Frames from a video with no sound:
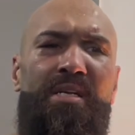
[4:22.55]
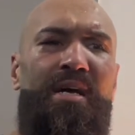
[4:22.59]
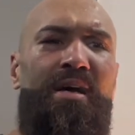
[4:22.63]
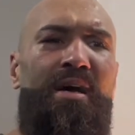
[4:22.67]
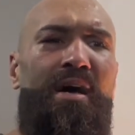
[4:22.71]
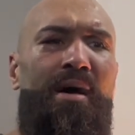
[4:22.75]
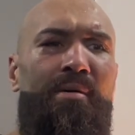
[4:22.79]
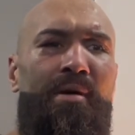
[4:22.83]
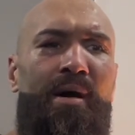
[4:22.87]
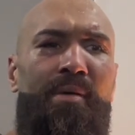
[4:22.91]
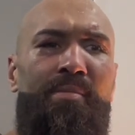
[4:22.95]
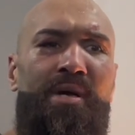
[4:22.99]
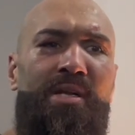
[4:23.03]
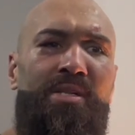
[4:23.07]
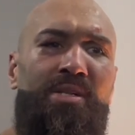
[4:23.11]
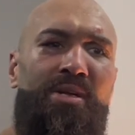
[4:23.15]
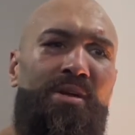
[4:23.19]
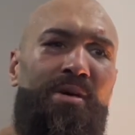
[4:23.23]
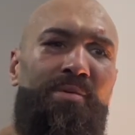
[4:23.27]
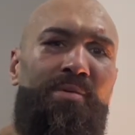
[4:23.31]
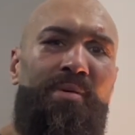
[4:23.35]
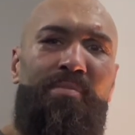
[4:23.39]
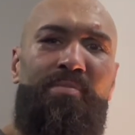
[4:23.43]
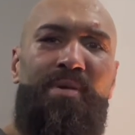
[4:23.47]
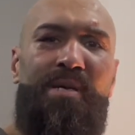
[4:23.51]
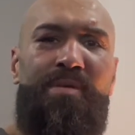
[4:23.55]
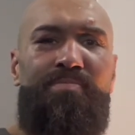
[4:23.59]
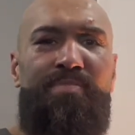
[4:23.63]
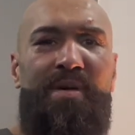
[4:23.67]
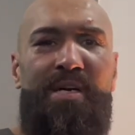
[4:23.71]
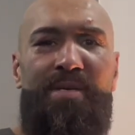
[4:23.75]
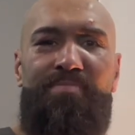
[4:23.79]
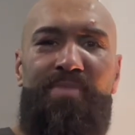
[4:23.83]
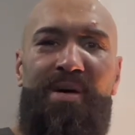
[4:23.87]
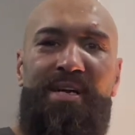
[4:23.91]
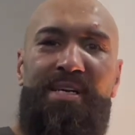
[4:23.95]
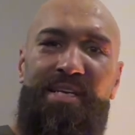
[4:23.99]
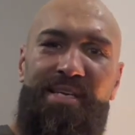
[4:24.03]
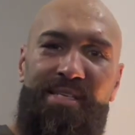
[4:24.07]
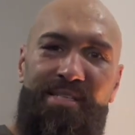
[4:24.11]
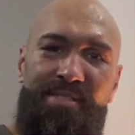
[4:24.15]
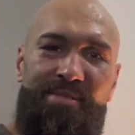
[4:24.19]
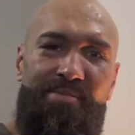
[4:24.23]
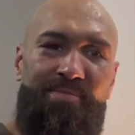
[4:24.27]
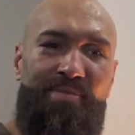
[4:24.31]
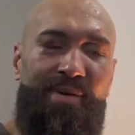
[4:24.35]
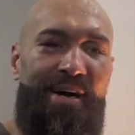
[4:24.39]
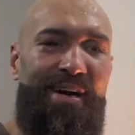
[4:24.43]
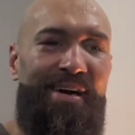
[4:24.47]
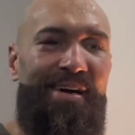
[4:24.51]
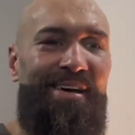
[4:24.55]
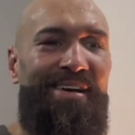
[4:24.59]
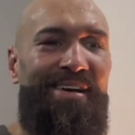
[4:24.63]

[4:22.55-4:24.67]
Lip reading: I mean, I don't know about best buddies, but